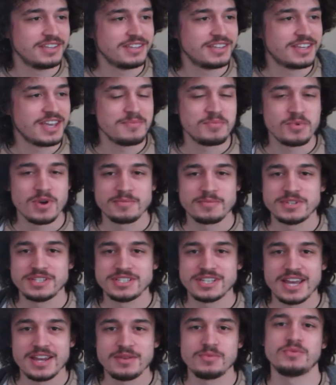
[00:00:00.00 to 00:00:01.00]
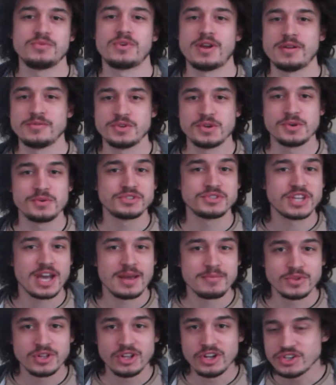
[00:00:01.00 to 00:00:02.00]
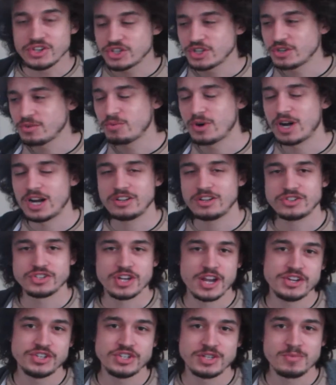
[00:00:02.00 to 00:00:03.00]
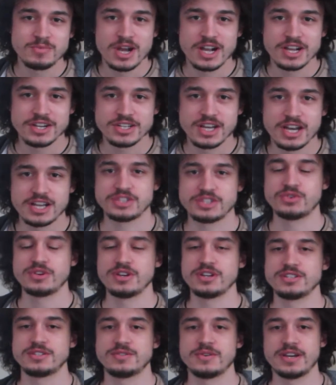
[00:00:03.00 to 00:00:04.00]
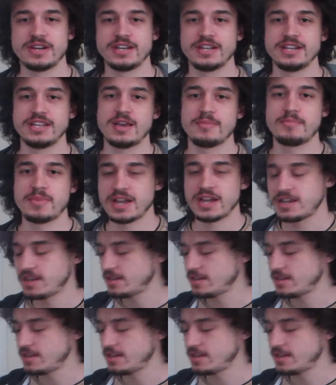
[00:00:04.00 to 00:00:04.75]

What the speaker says: keep you up to date with what I'm doing with type closure while changing my guitar strings so I can get back